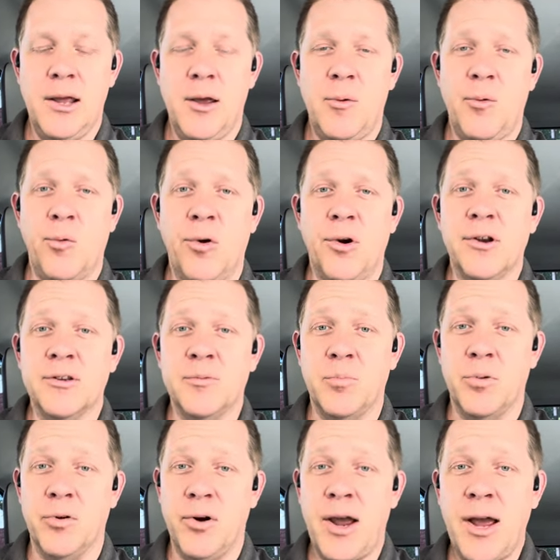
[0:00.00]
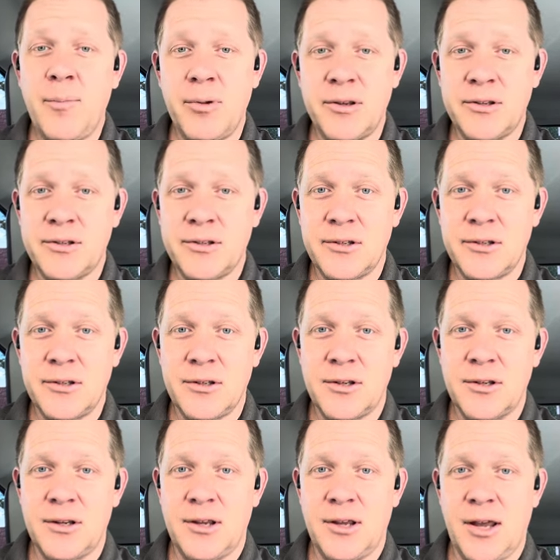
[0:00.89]
Whereas Barabbas
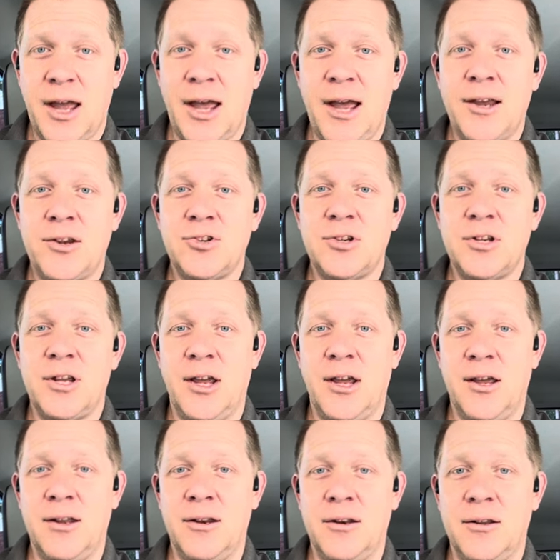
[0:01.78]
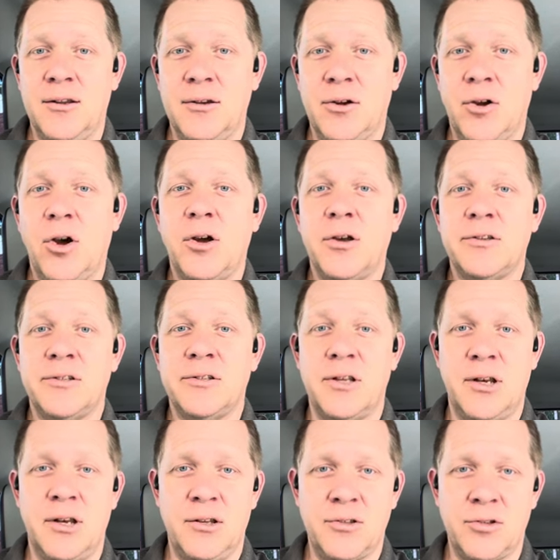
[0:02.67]
actually had caused
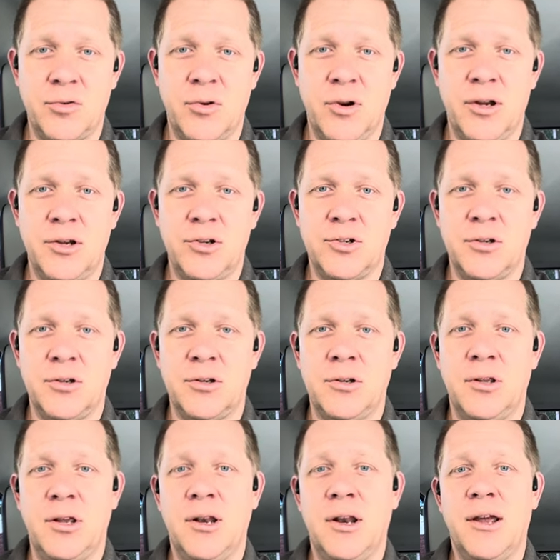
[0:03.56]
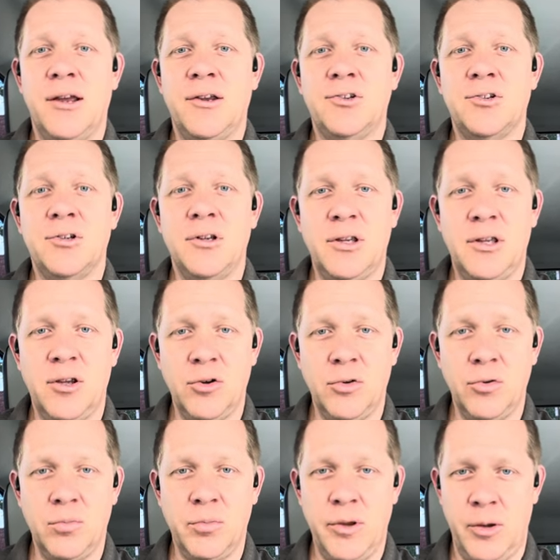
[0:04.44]
an insurrection. He'd actually
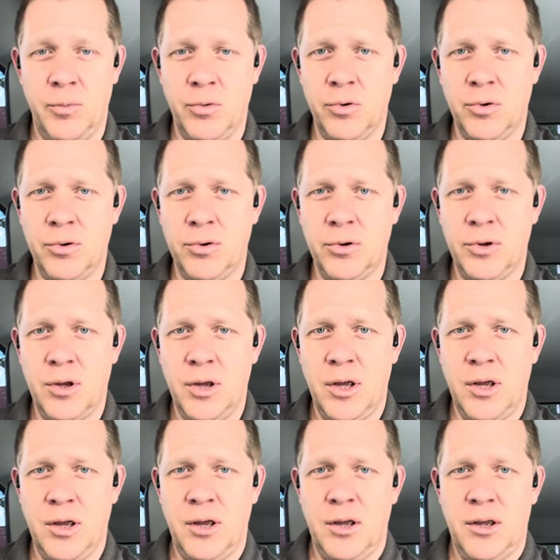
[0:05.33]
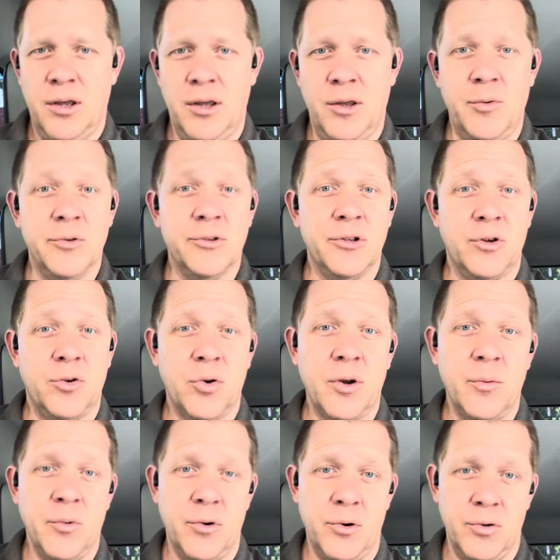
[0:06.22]
killed people. He was a
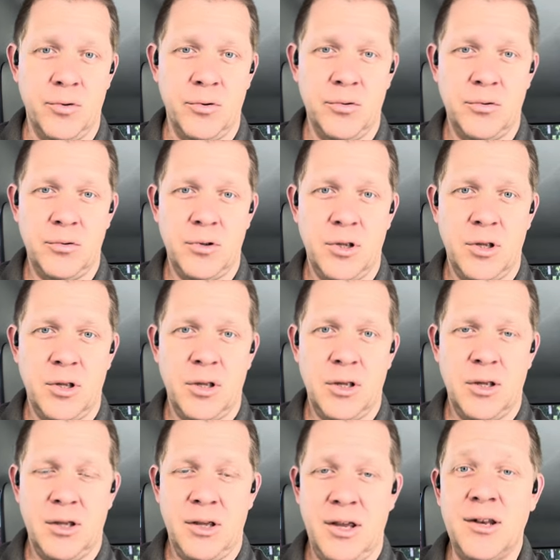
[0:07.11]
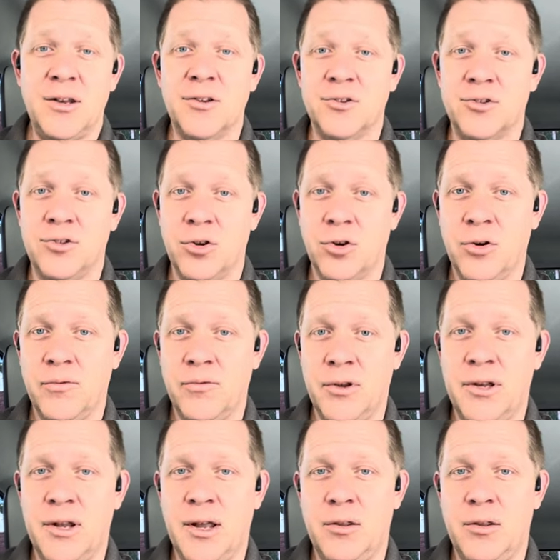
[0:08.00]
criminal. He deserved a
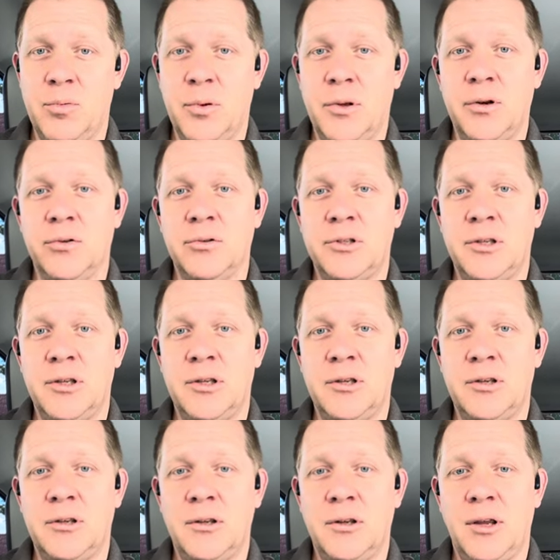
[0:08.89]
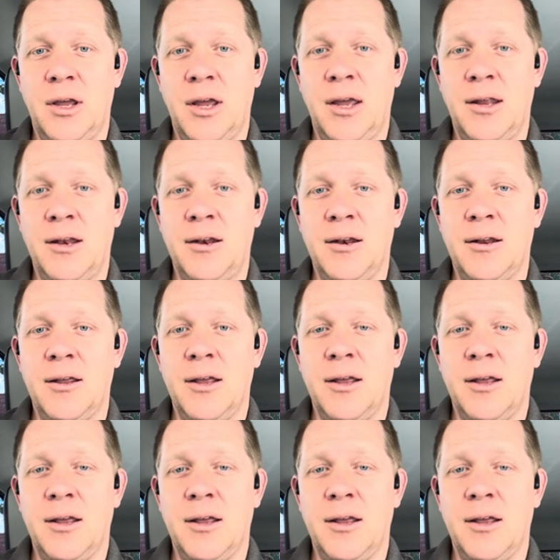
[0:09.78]
death penalty. And